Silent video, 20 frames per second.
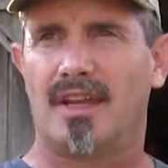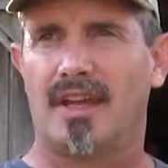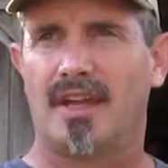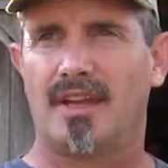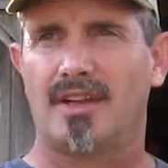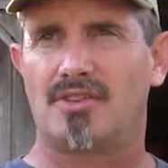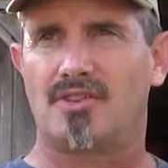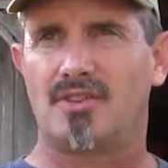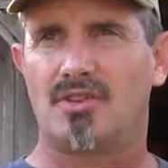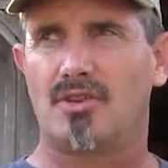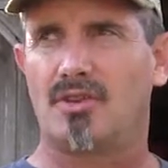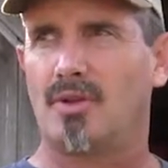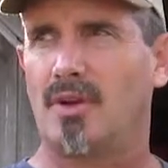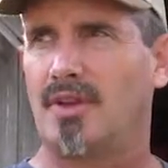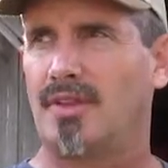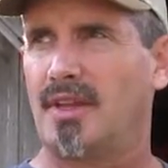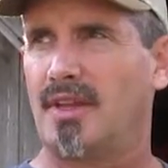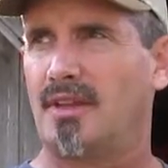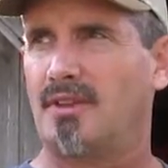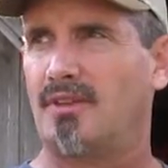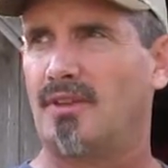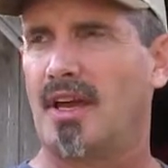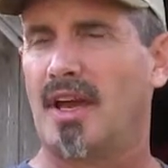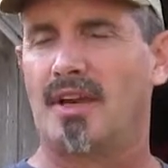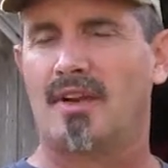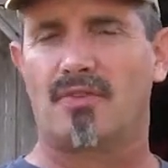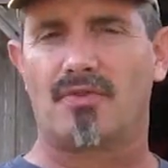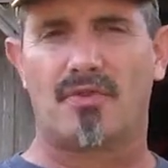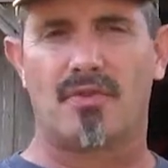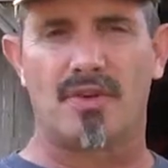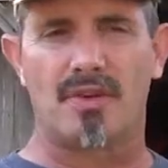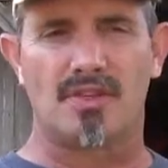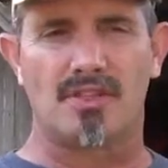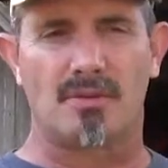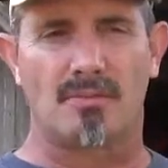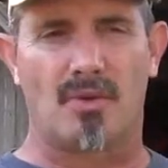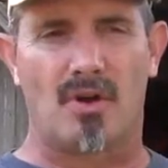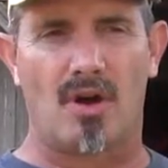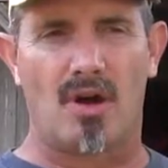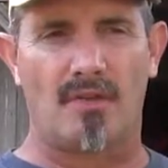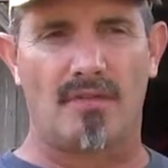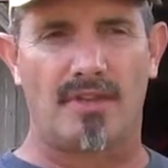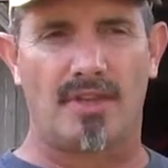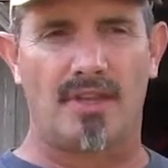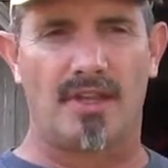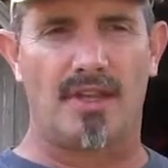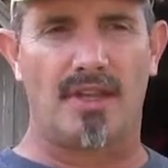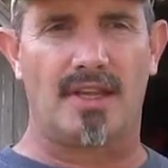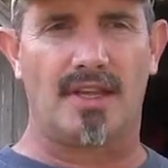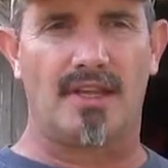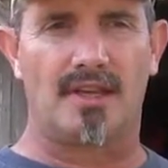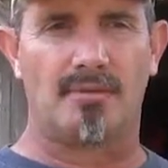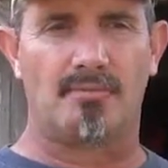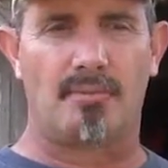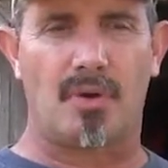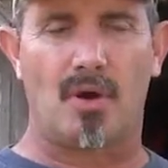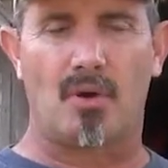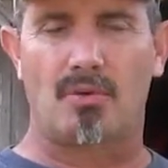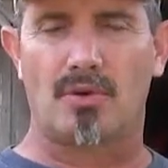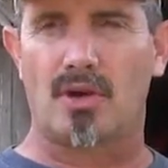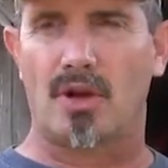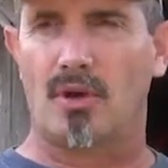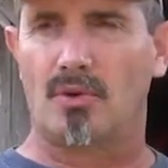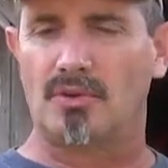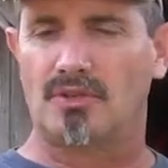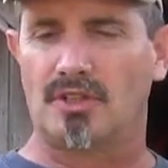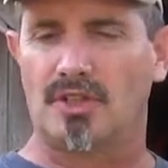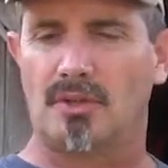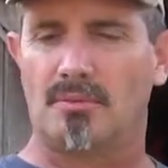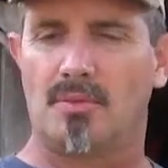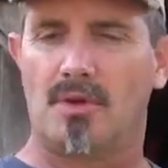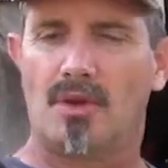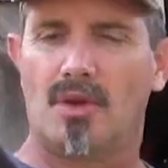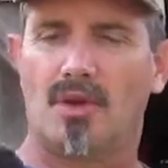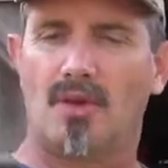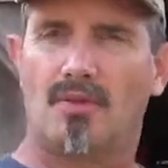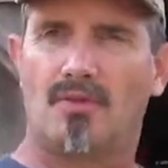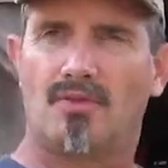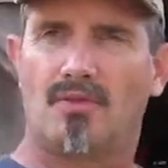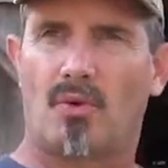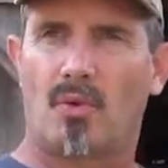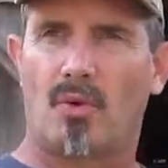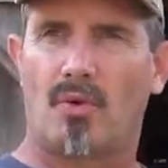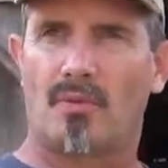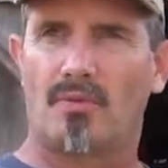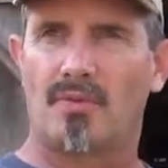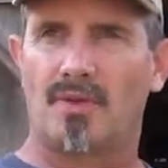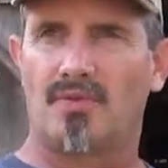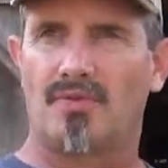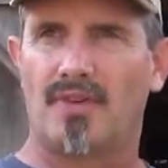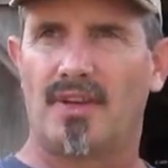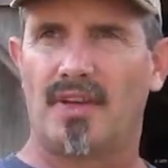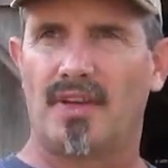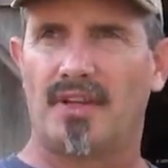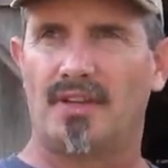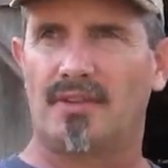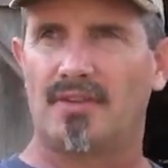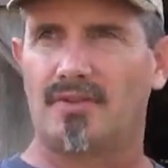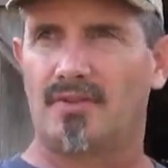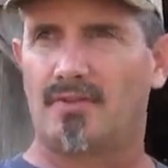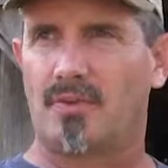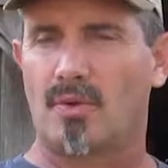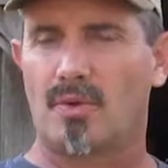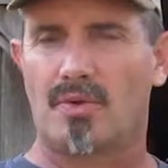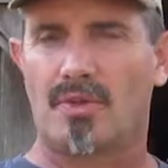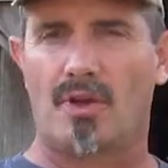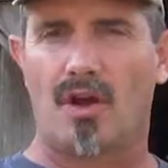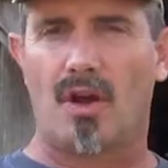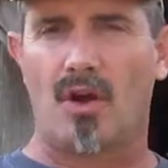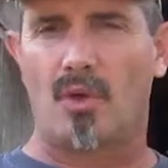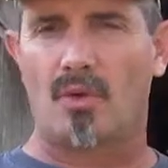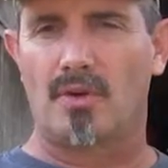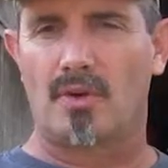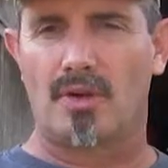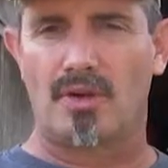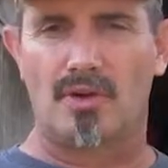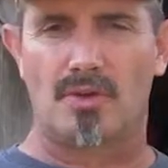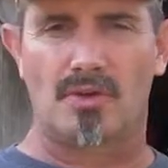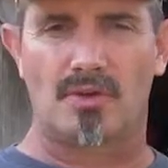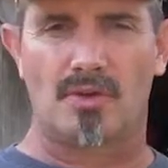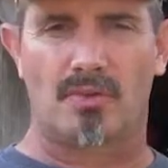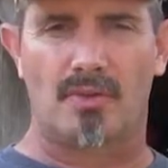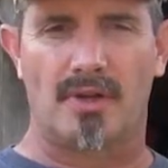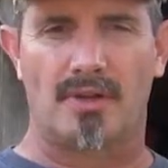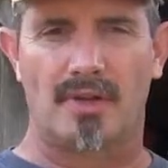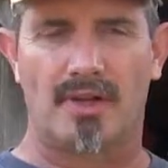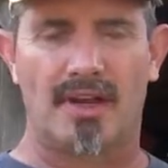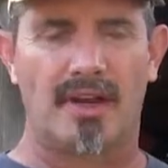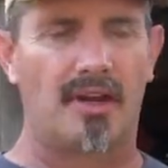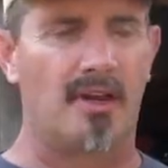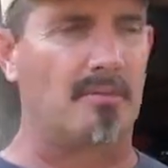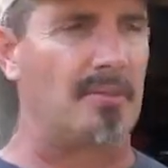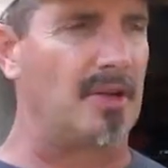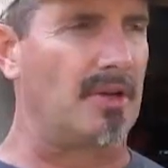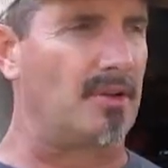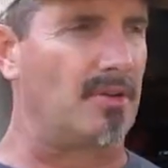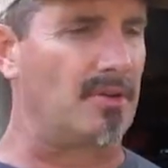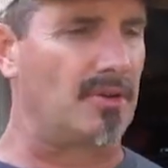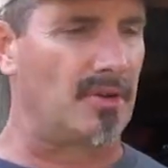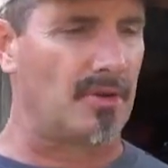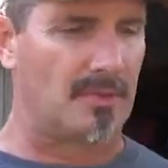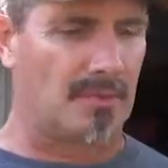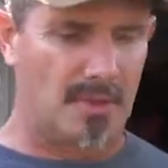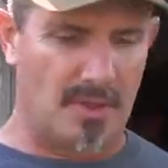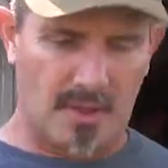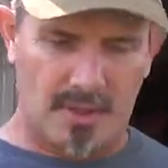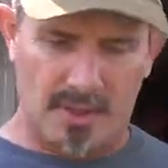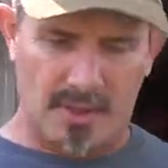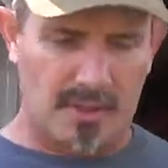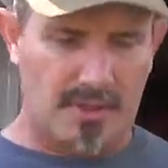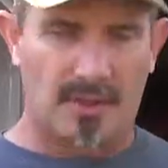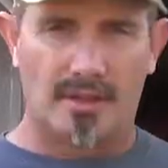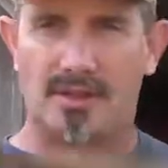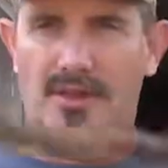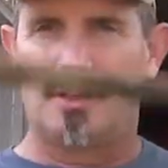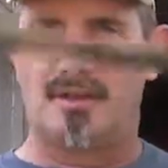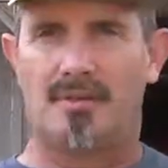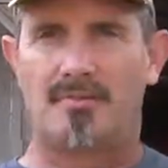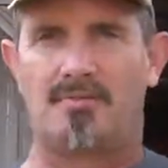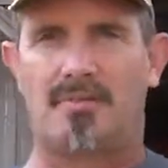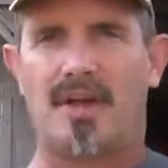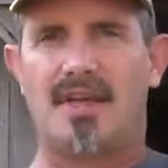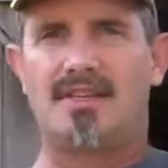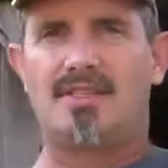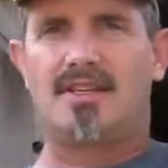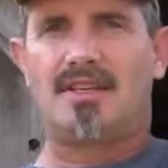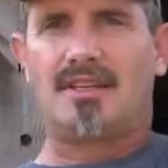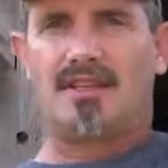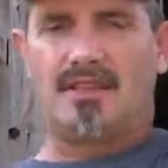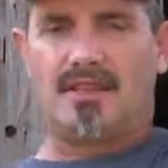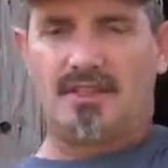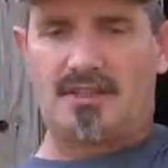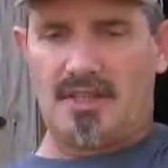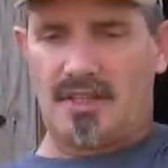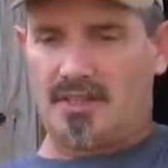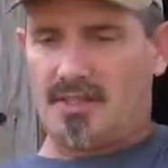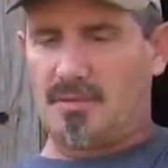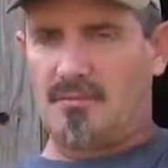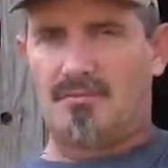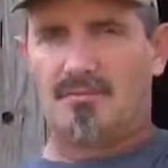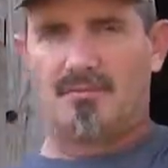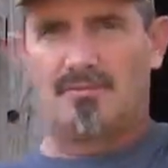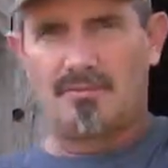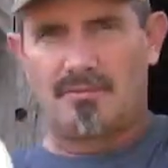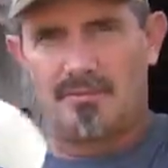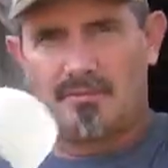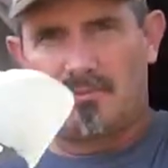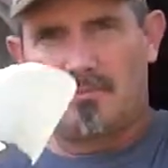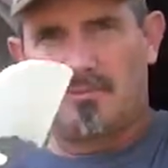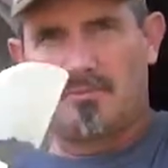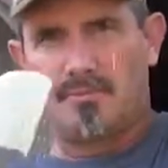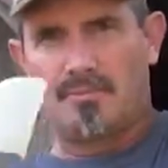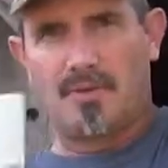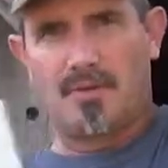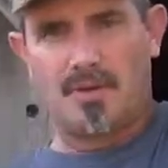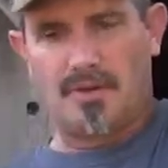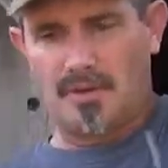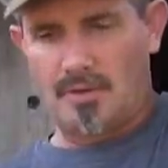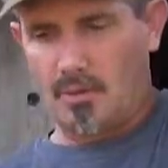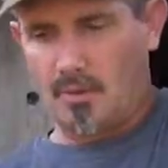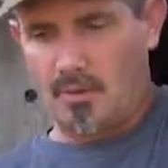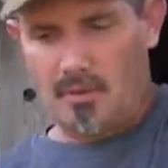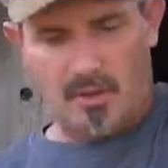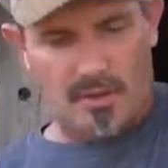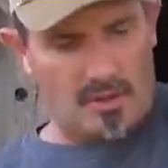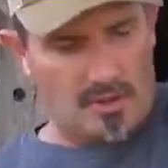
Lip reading: in 2 and then kind of frizzed them off and then poked holes in them for them to fit in, for the hole to use to run the carabiner through. Basically, system, put the one